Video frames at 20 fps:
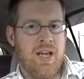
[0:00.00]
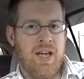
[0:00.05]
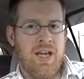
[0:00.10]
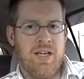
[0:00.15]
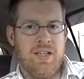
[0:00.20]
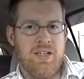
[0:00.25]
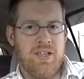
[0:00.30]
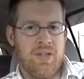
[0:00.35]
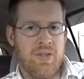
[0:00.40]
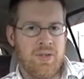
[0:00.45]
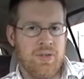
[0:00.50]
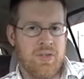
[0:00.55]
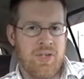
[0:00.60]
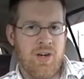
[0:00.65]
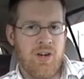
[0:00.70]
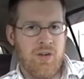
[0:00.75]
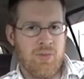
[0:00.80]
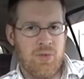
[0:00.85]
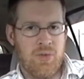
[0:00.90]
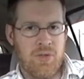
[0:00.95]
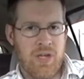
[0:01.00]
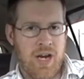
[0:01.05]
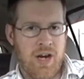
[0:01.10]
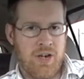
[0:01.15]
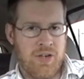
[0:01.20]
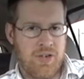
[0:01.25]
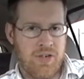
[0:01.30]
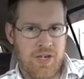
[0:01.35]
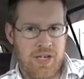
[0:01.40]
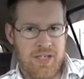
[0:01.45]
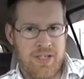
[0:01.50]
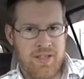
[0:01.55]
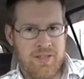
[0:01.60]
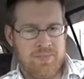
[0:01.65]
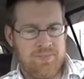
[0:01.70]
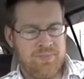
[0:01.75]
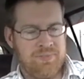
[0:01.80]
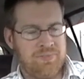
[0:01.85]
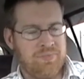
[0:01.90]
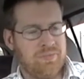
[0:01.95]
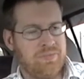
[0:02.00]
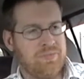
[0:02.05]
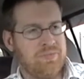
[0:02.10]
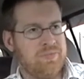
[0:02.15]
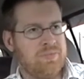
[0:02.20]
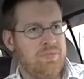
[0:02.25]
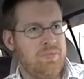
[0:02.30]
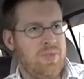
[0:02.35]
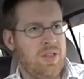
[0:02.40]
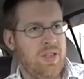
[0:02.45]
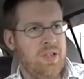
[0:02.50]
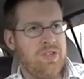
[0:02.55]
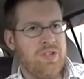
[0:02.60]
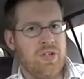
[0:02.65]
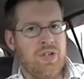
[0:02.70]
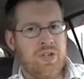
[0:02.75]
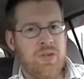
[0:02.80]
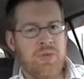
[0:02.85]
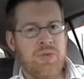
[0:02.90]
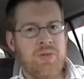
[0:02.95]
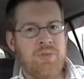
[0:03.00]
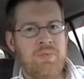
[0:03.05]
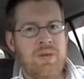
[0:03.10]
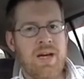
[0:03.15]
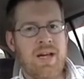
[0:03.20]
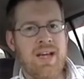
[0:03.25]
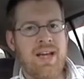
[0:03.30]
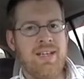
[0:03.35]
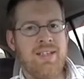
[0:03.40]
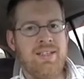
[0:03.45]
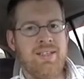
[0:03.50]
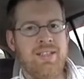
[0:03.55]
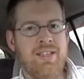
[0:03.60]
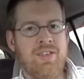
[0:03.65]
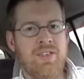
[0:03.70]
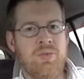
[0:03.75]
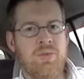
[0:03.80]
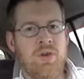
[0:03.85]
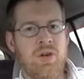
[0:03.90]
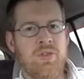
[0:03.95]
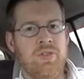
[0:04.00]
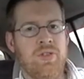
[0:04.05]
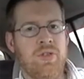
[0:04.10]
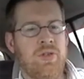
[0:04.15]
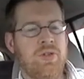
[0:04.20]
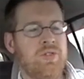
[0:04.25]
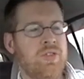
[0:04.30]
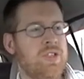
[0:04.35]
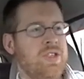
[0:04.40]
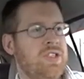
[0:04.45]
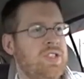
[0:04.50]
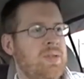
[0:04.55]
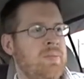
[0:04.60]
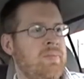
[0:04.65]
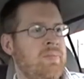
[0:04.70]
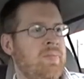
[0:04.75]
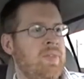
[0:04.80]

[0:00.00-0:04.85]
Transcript: a, another terrible character idea. Starting with my idea of the Marvel Universe.